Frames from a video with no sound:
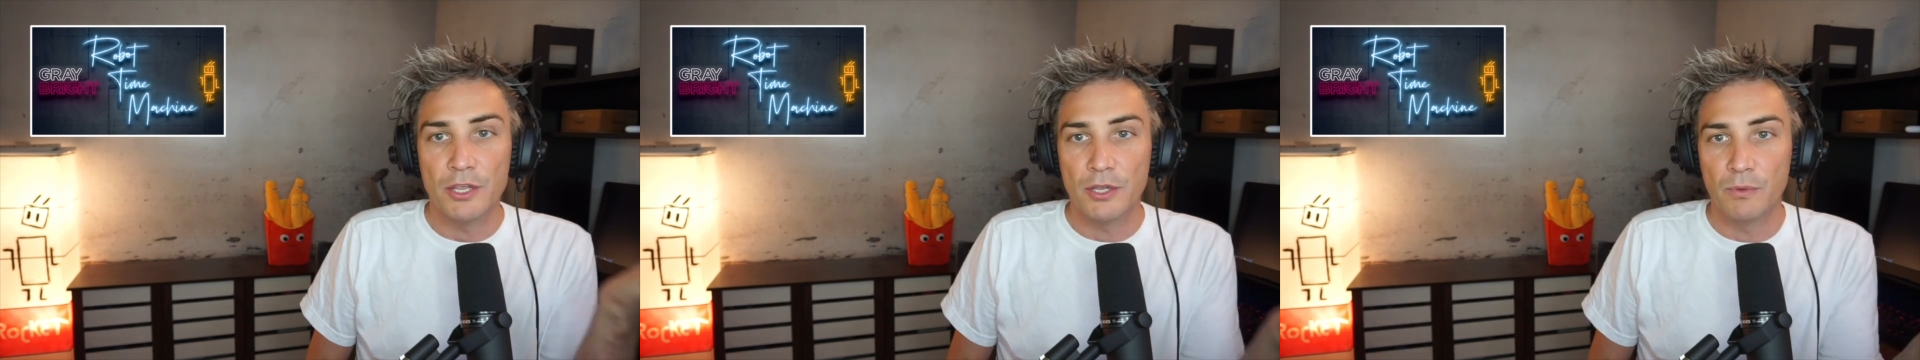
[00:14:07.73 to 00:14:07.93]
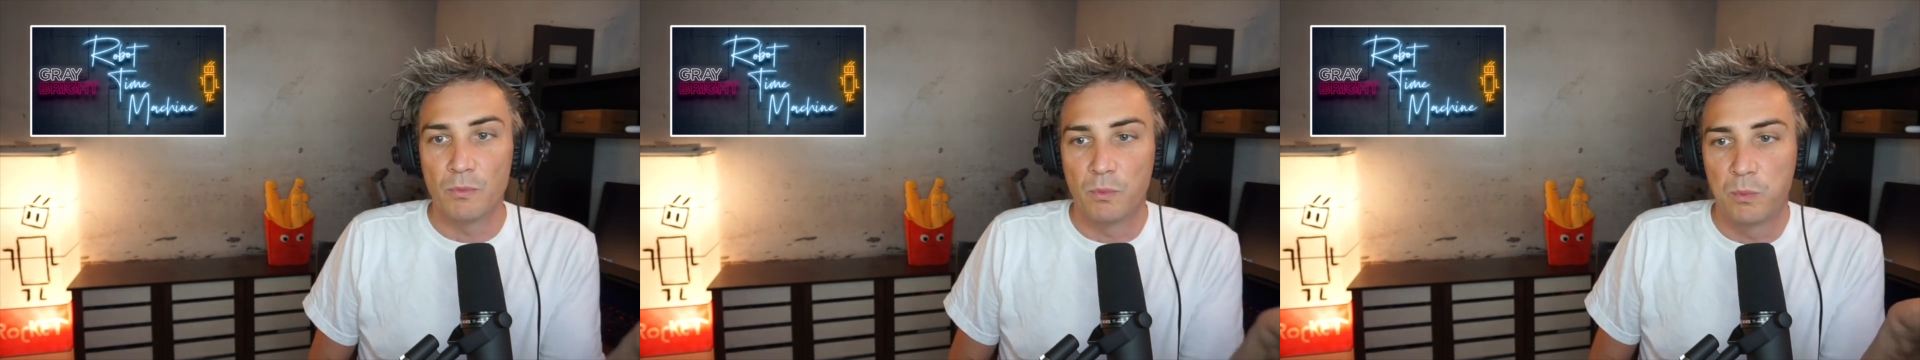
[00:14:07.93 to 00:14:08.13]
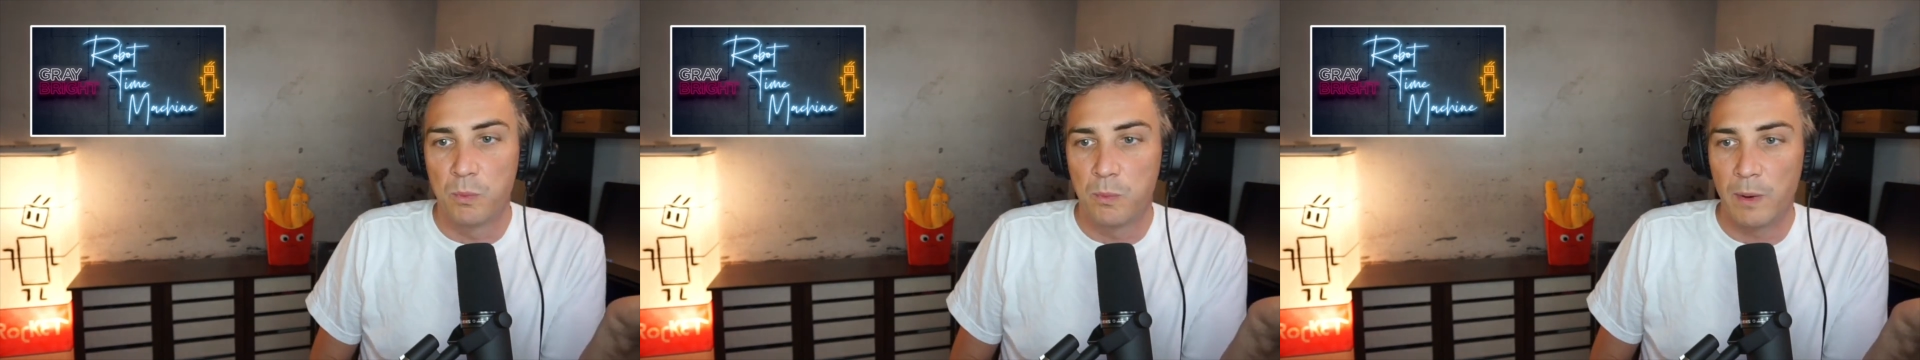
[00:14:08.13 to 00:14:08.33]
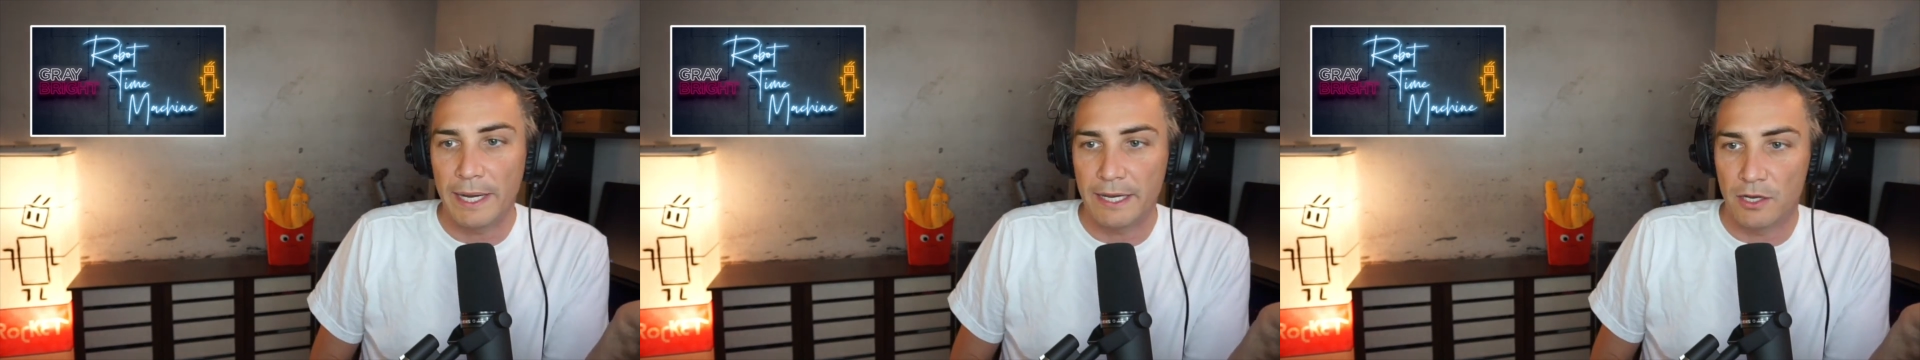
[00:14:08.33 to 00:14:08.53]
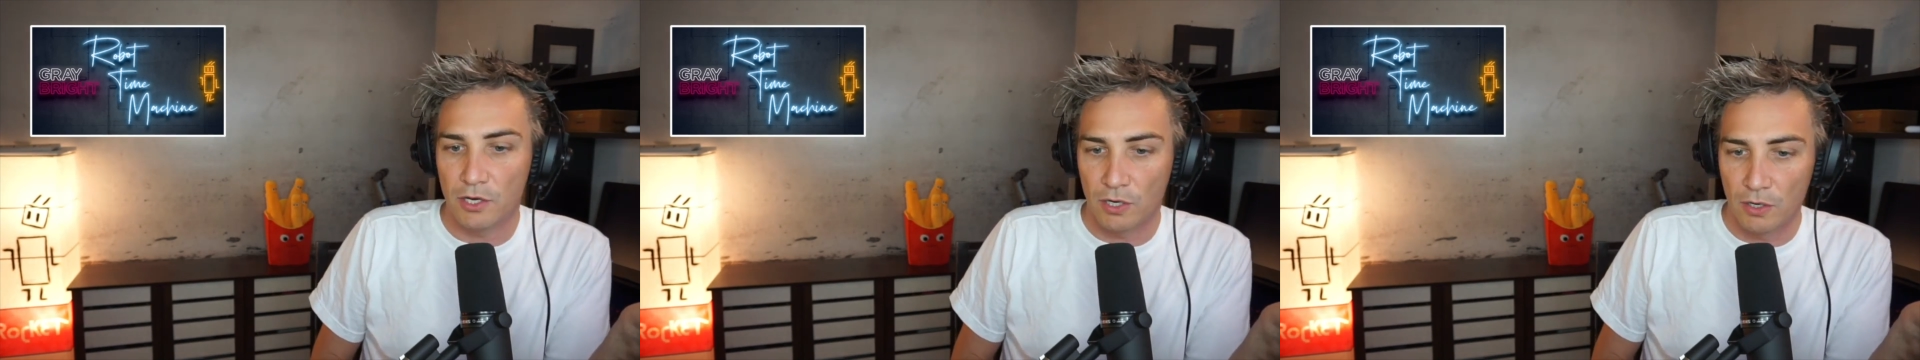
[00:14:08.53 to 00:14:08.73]

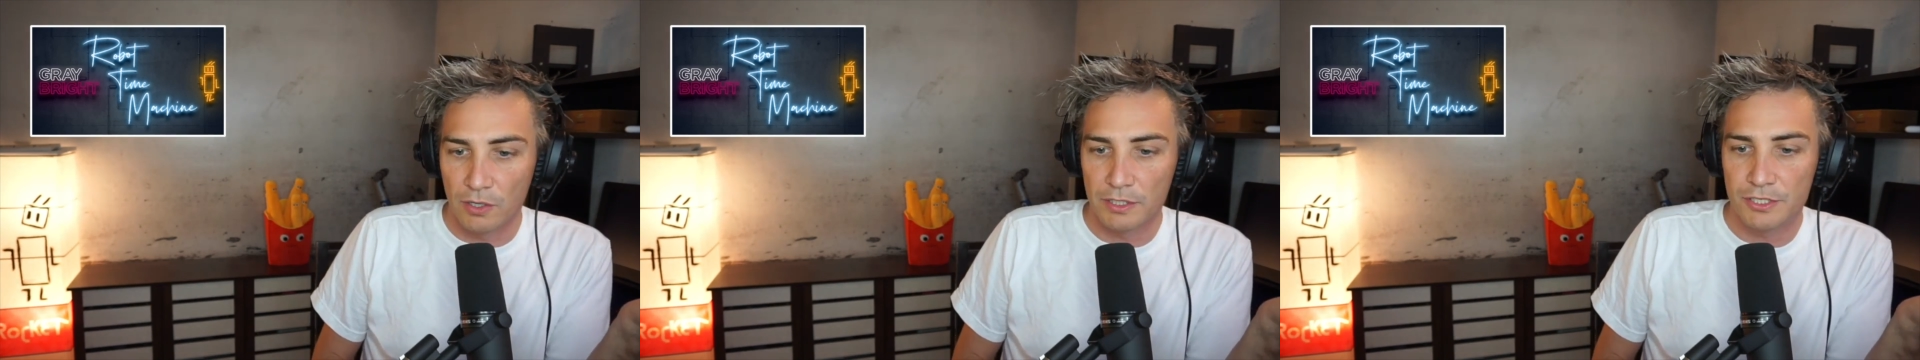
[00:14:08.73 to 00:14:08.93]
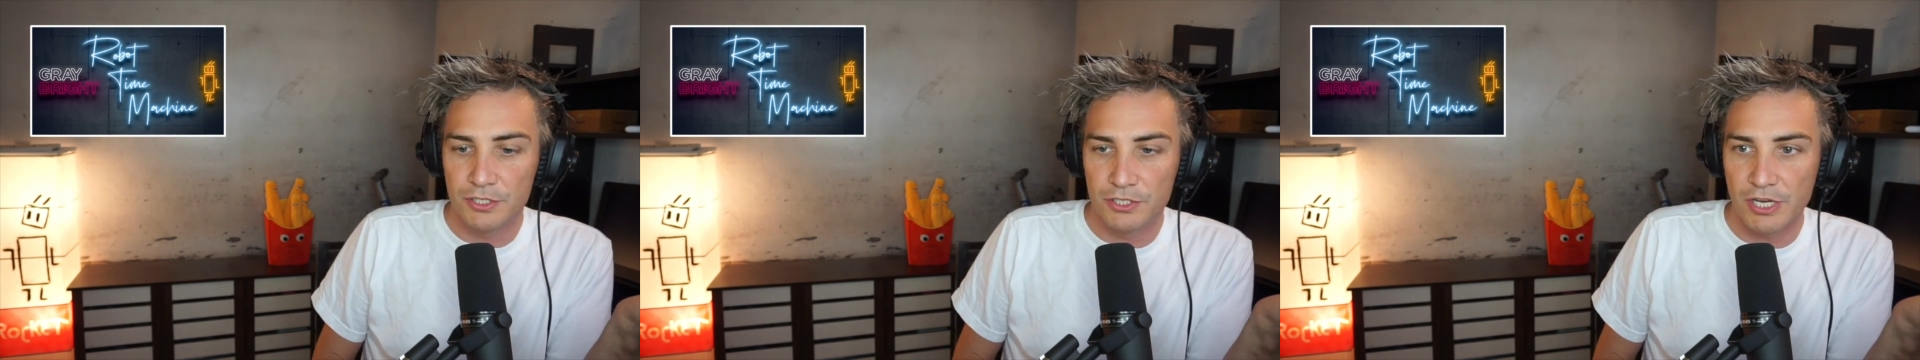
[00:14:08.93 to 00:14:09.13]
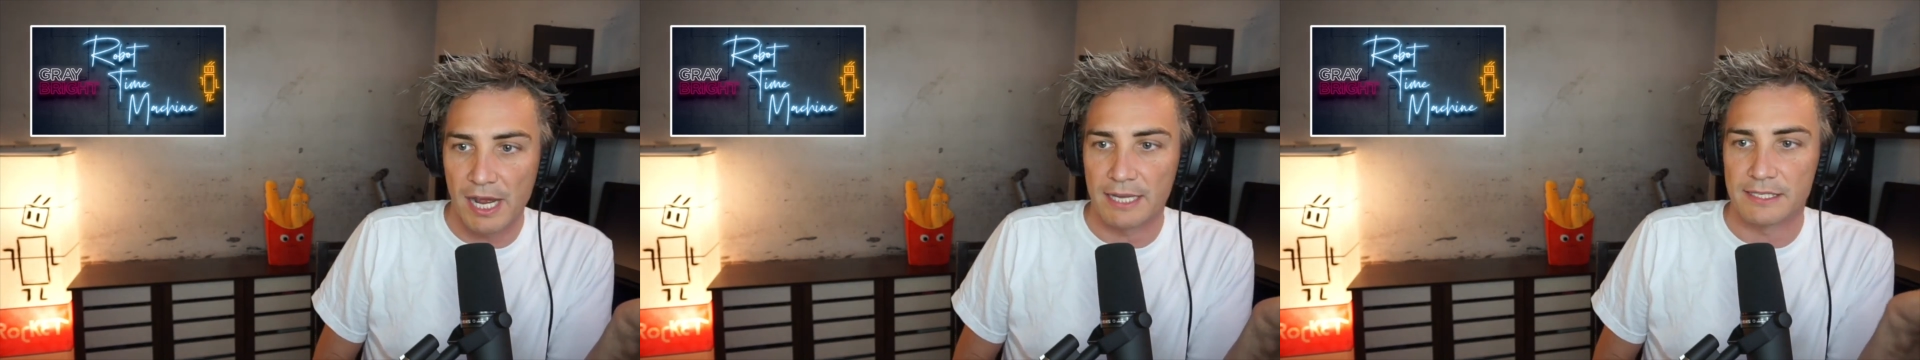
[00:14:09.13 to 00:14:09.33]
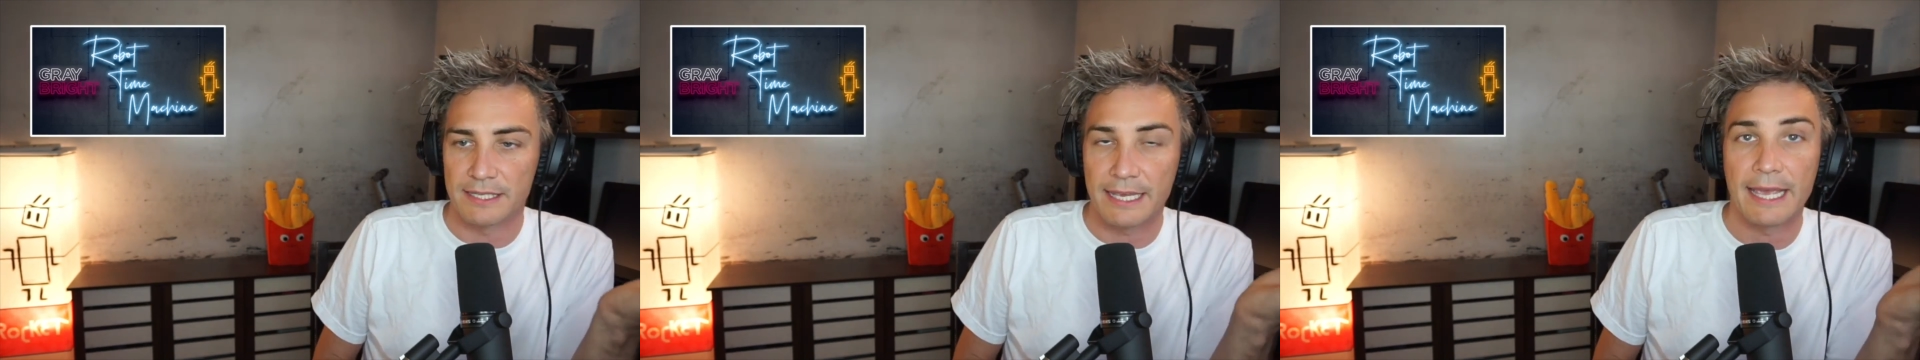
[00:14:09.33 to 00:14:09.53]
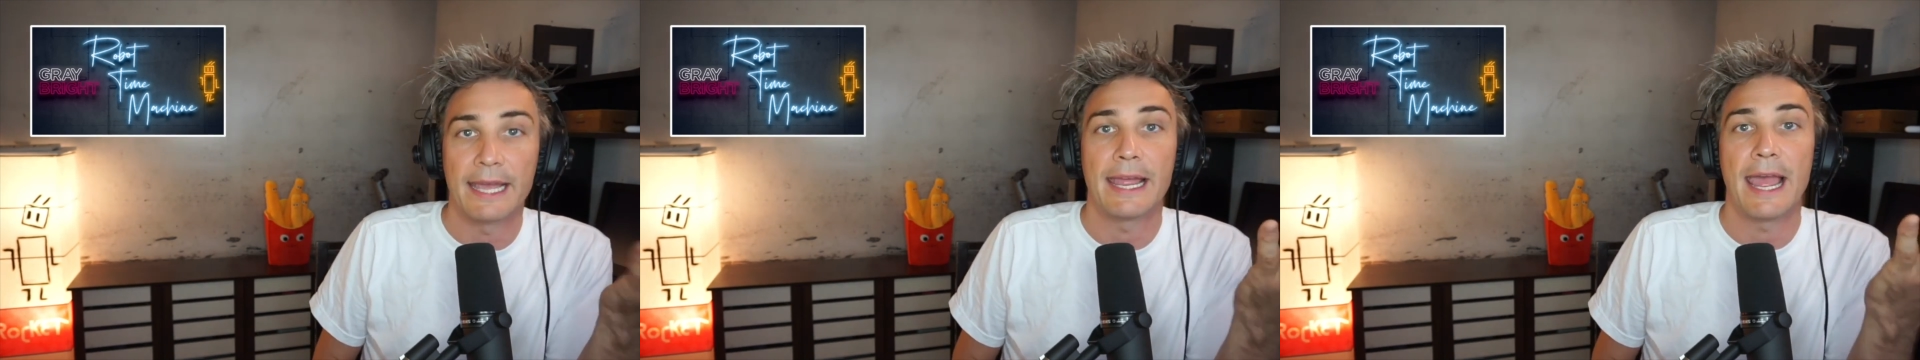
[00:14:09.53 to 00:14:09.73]
we could just
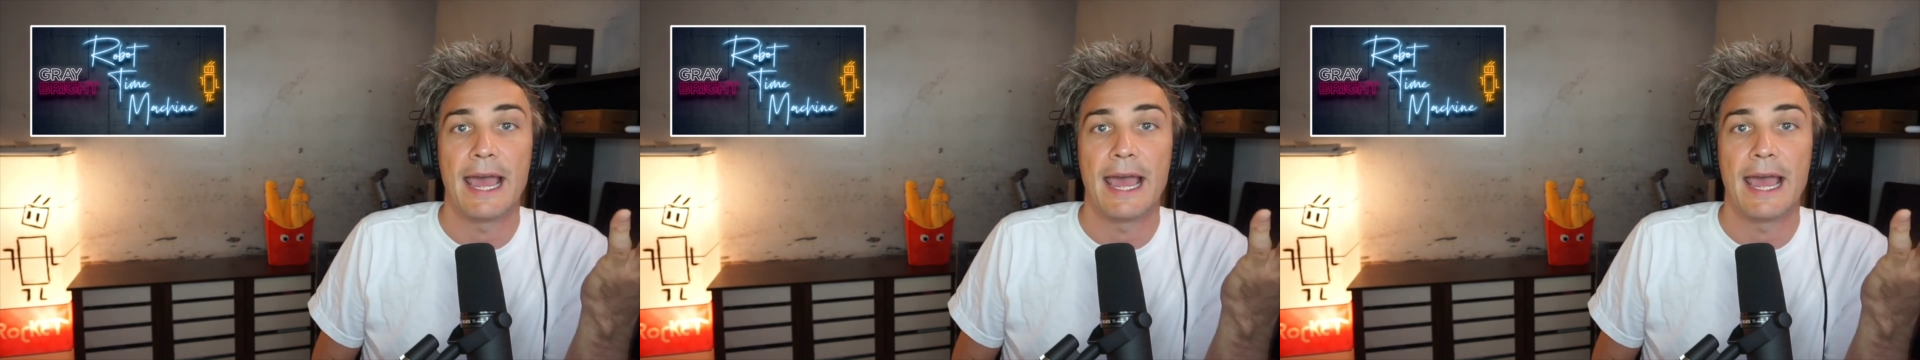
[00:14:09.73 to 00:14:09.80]
key